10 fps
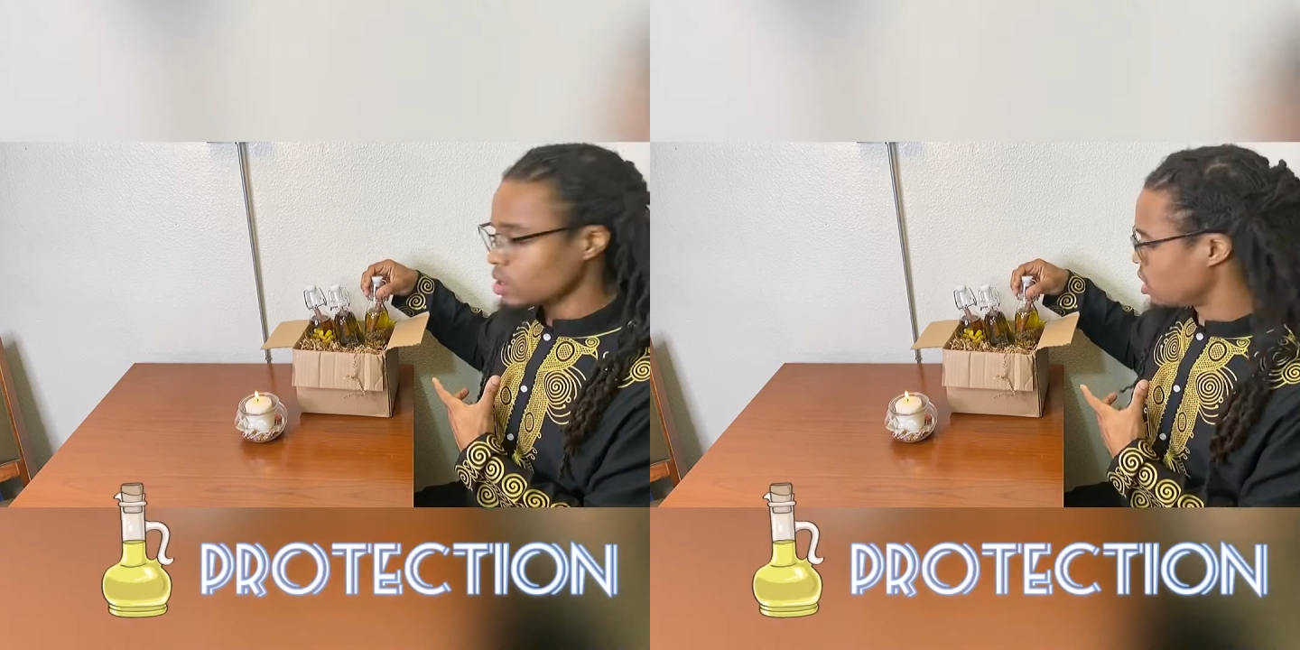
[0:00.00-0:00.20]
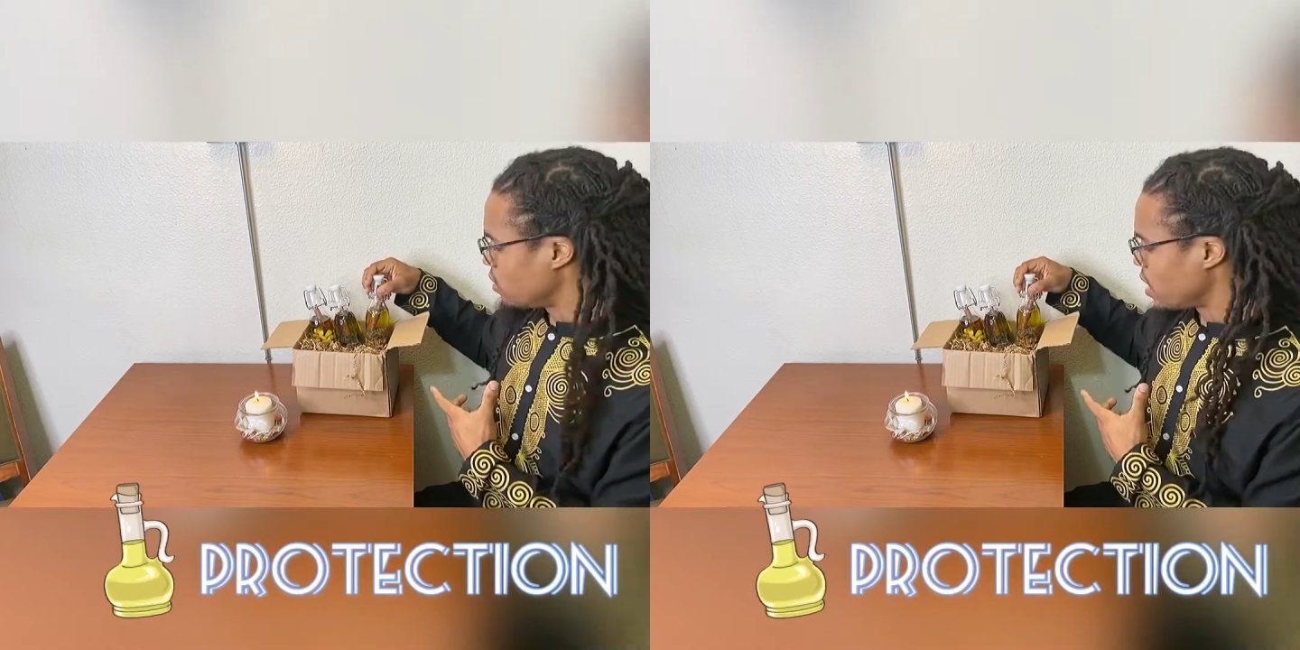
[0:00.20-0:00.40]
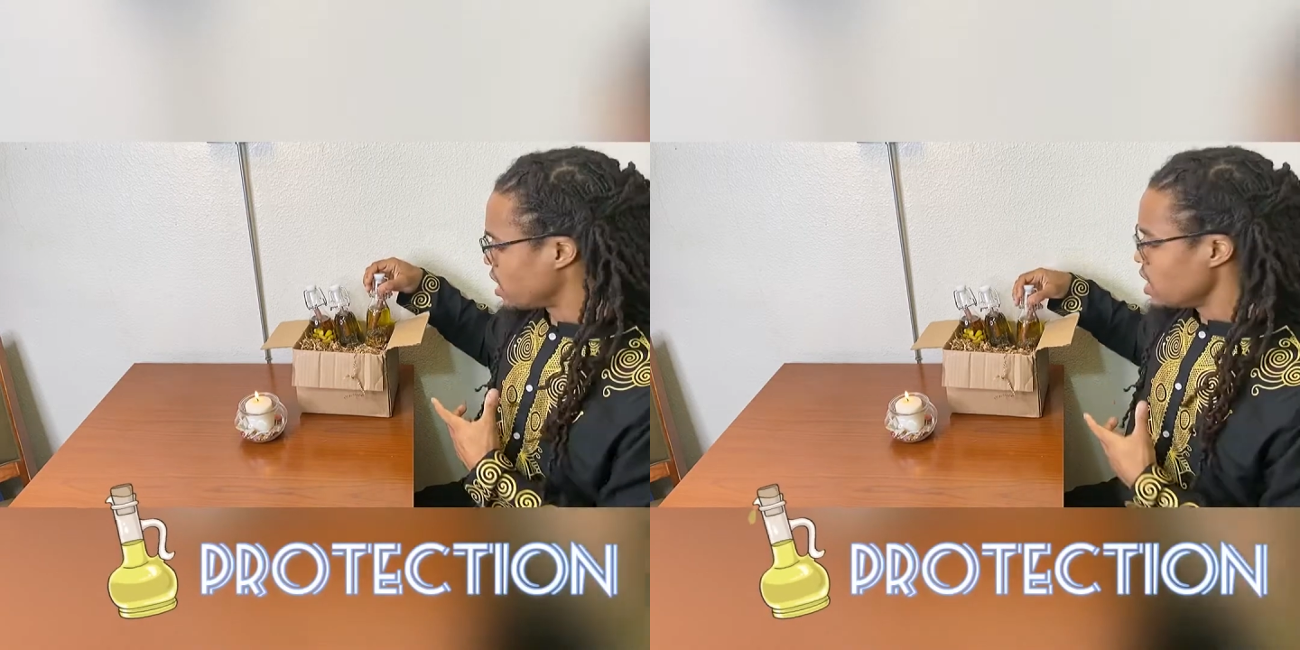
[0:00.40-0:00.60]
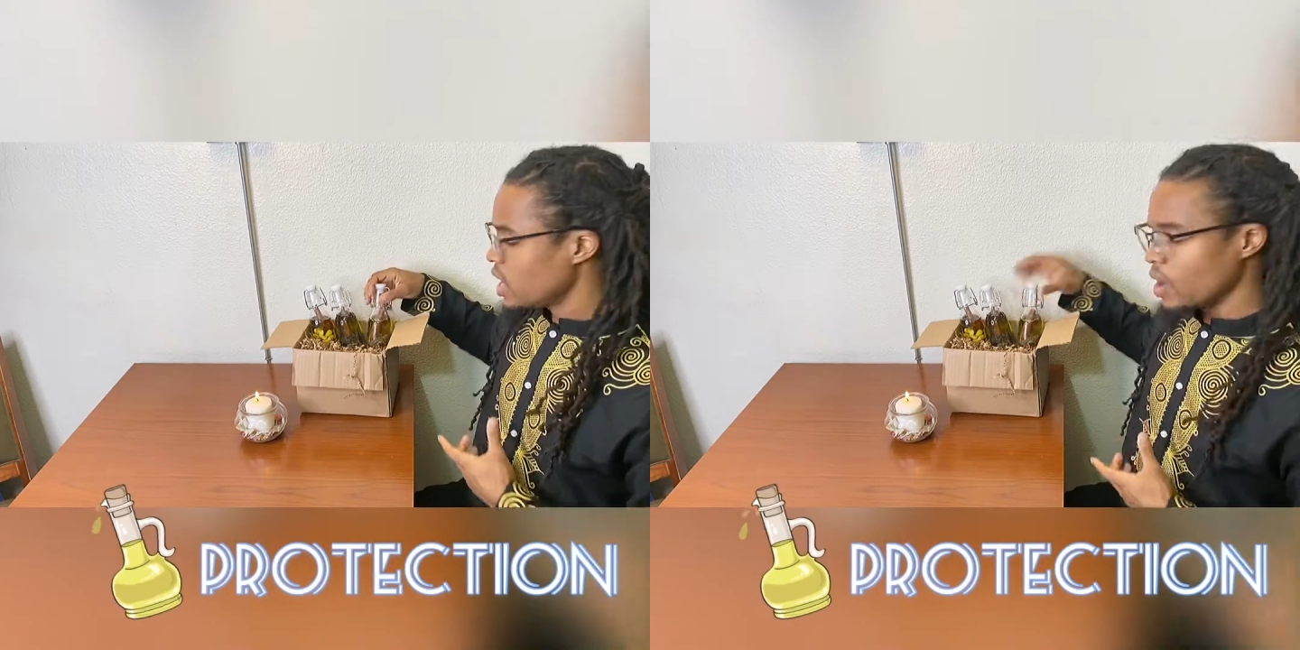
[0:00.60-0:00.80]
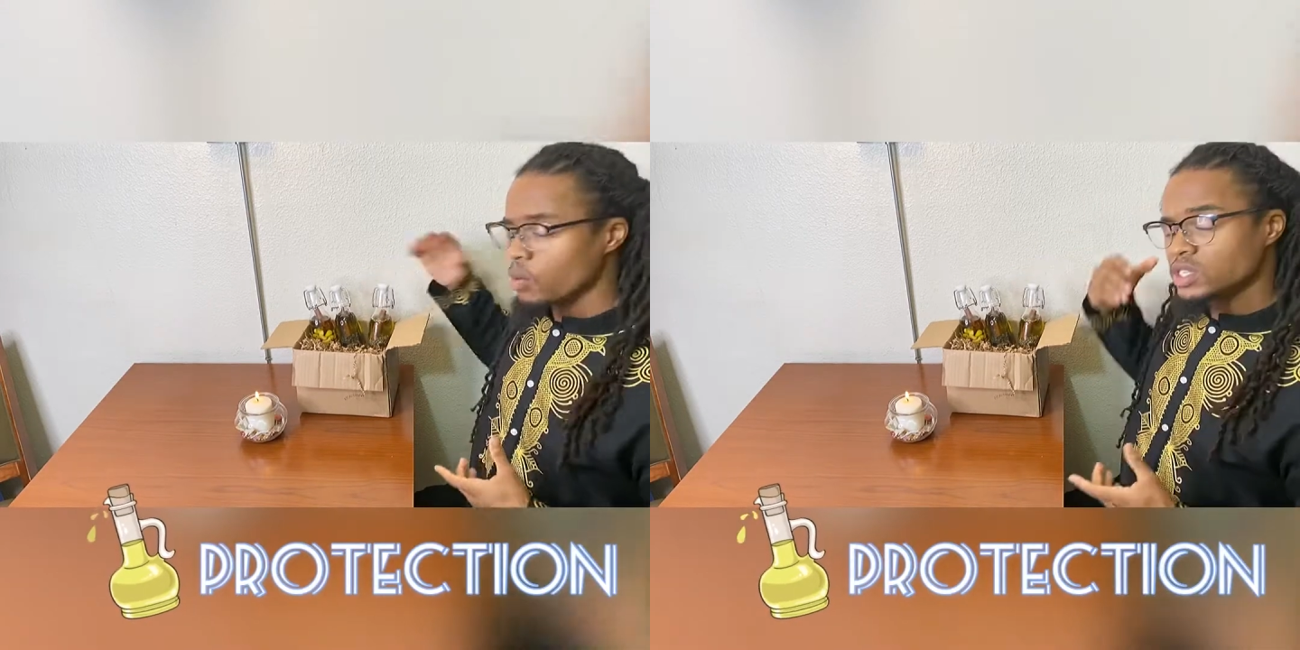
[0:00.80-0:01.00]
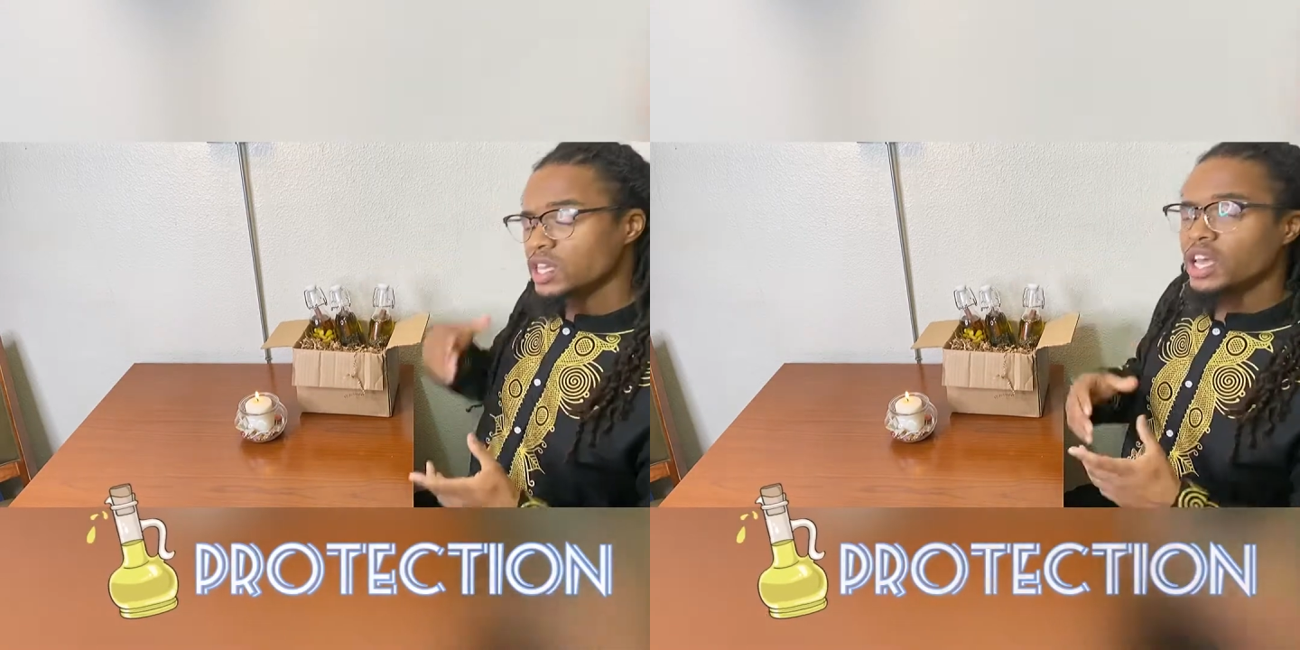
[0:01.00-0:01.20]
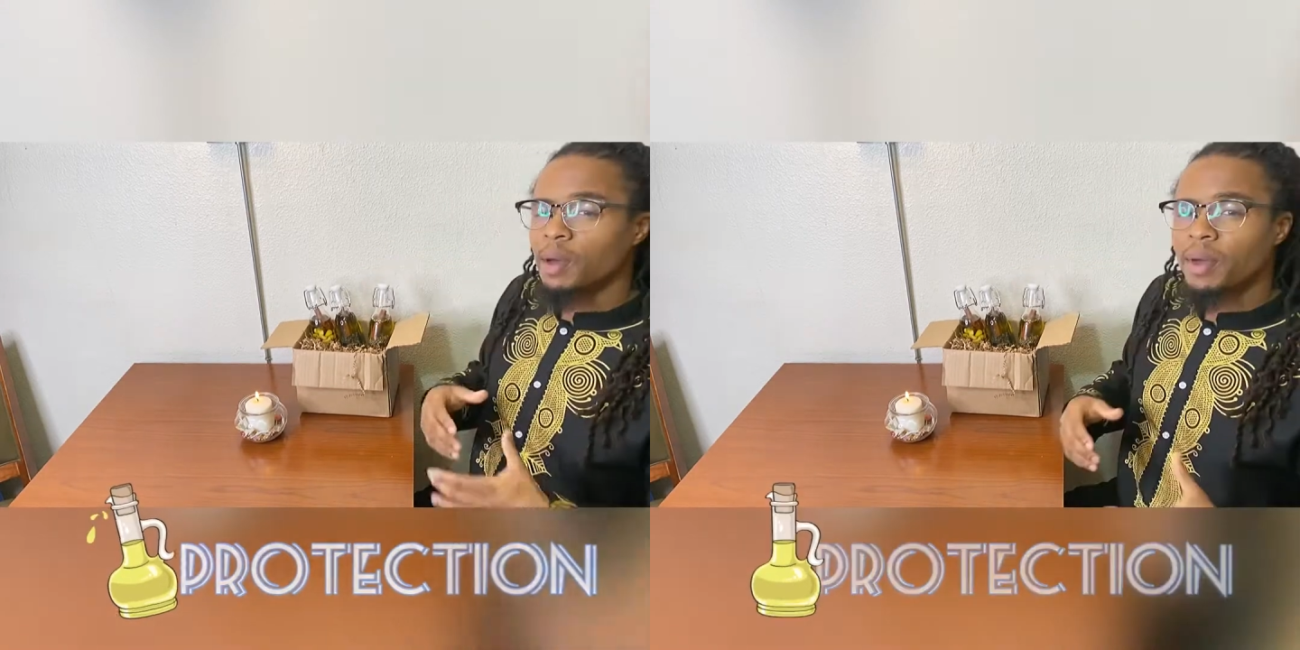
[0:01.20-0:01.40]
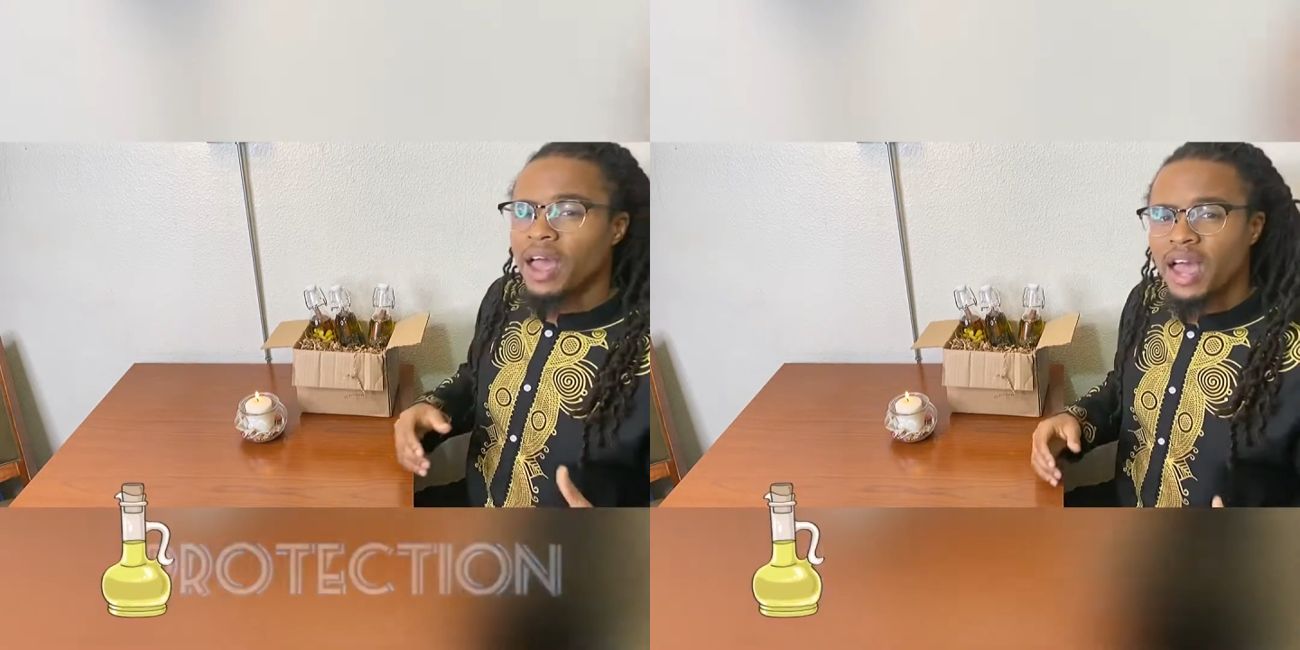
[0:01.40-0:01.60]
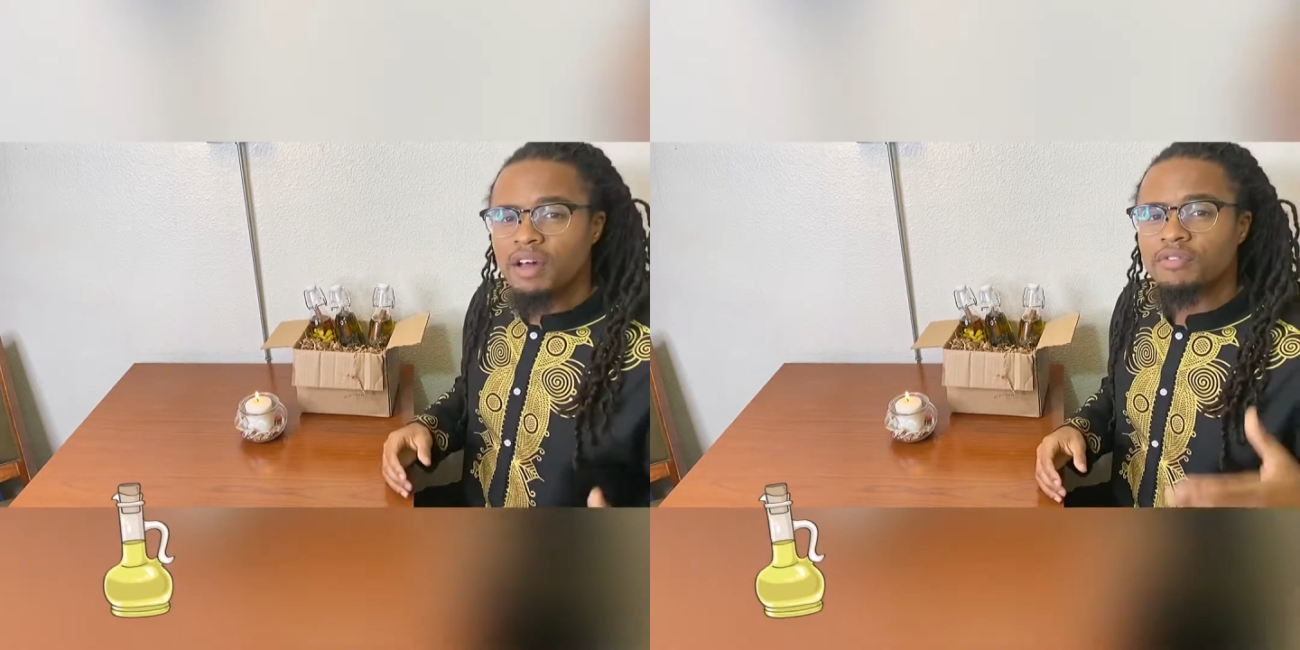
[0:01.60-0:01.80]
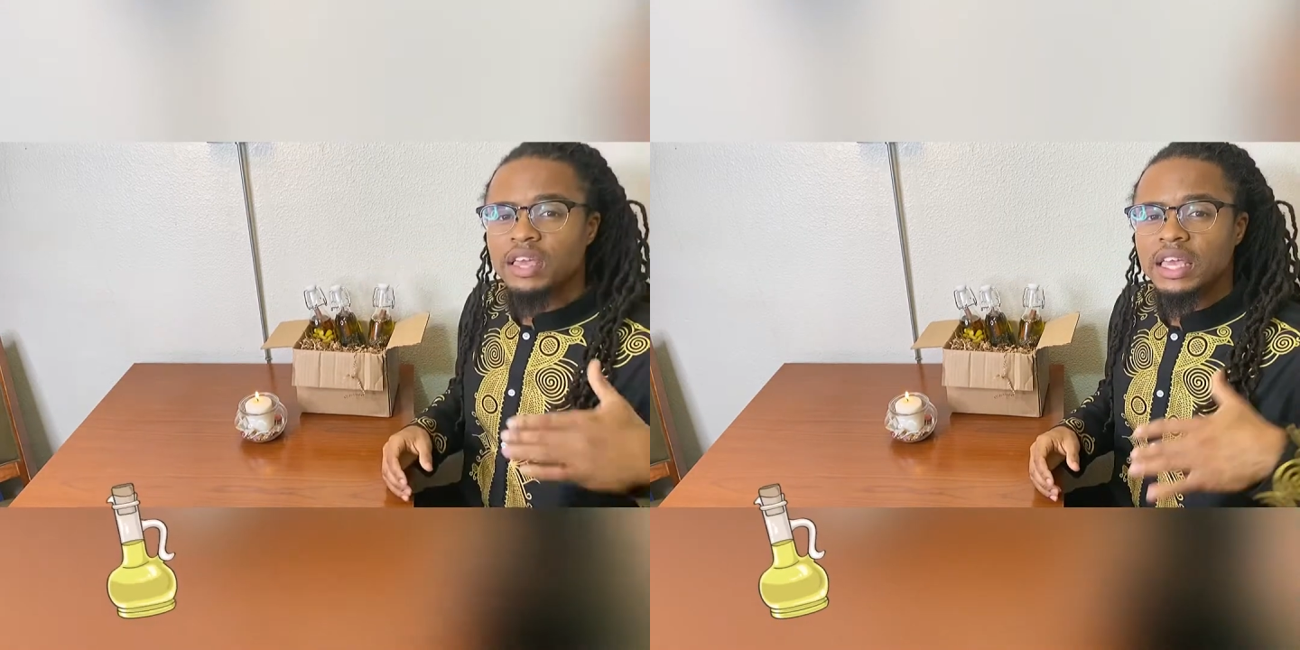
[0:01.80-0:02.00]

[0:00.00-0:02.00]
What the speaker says: All right, and once again, I'm gonna have